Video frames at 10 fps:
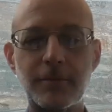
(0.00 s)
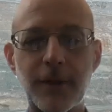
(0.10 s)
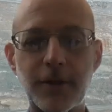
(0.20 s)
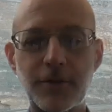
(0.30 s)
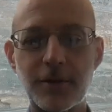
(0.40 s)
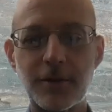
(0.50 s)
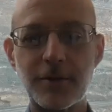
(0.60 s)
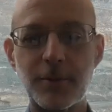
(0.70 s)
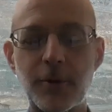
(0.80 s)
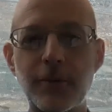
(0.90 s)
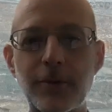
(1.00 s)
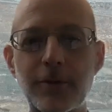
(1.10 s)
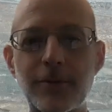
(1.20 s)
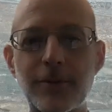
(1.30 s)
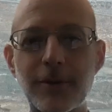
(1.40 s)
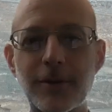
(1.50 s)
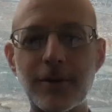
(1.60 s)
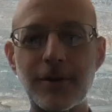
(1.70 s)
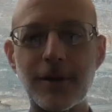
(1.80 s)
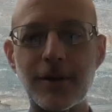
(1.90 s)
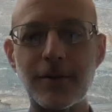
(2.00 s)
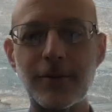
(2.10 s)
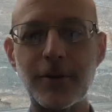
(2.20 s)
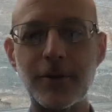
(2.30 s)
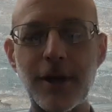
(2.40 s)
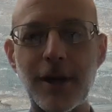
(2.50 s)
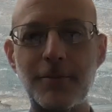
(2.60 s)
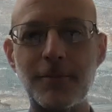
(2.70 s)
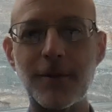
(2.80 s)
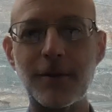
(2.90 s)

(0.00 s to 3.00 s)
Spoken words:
Thanks to both of you for your time.